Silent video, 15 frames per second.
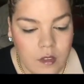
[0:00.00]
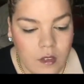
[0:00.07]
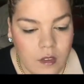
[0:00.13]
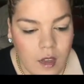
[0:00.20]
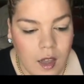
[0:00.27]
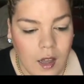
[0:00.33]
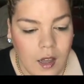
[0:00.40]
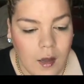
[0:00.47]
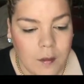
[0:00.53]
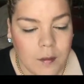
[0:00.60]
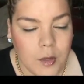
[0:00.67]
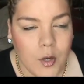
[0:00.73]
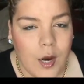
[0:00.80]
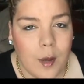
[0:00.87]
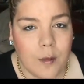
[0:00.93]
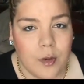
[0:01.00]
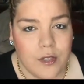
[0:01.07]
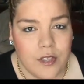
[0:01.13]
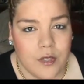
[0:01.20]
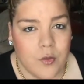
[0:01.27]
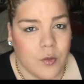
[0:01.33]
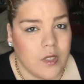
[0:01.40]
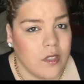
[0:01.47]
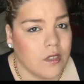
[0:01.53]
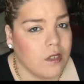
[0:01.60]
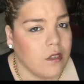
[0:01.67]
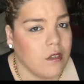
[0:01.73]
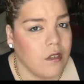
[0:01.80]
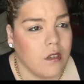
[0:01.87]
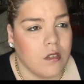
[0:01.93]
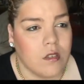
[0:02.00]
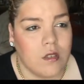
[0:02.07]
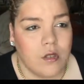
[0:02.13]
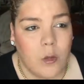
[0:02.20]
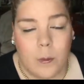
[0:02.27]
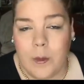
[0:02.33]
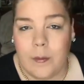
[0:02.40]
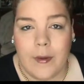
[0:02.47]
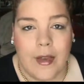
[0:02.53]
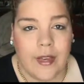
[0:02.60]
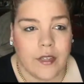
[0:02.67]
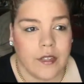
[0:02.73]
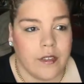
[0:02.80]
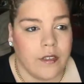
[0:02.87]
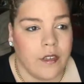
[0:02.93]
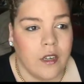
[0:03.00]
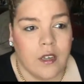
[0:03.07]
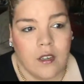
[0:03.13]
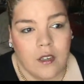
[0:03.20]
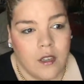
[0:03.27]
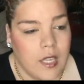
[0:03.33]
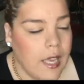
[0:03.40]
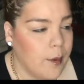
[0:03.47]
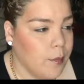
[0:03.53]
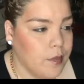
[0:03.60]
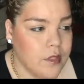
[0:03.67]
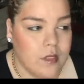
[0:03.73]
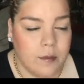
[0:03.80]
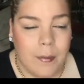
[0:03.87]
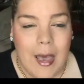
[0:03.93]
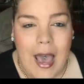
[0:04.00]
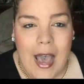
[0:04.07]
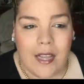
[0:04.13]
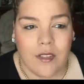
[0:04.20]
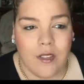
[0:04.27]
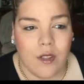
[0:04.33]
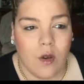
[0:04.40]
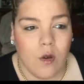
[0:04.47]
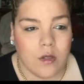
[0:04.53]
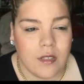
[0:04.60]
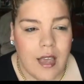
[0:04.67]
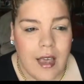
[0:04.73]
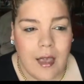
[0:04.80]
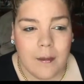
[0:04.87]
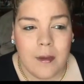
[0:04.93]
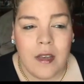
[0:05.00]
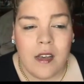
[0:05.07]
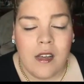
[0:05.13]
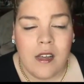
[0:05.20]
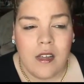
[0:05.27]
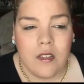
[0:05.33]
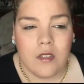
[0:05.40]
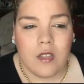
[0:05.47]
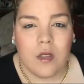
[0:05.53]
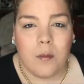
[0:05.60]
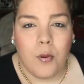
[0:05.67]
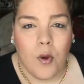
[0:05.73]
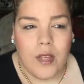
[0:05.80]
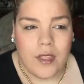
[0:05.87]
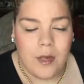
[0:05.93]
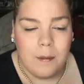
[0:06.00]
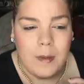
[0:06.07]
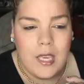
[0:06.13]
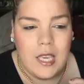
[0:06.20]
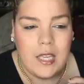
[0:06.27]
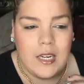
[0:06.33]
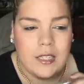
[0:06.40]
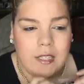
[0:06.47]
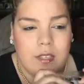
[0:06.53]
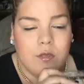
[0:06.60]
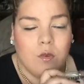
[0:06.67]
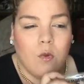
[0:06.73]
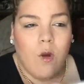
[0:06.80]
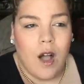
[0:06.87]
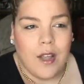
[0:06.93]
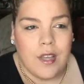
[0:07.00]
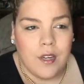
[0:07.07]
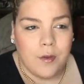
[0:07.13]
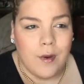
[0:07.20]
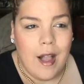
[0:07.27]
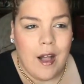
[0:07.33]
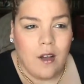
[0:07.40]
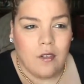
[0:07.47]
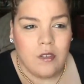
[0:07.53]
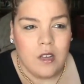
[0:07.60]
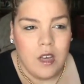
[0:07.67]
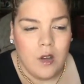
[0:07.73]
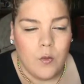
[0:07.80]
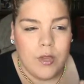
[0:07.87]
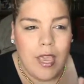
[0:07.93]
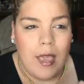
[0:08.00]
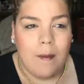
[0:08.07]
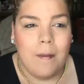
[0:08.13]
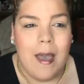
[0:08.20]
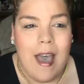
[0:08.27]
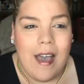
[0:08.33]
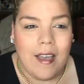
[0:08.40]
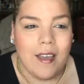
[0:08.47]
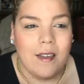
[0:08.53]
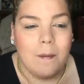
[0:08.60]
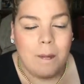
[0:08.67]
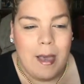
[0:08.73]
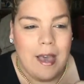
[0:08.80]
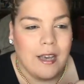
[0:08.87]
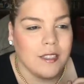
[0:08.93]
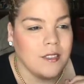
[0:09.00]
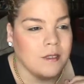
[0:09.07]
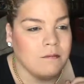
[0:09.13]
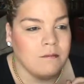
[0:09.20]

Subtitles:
Crown brushes was stupid packed. It was packed the whole time to the point that me and Elise were walking around. We came back, packed.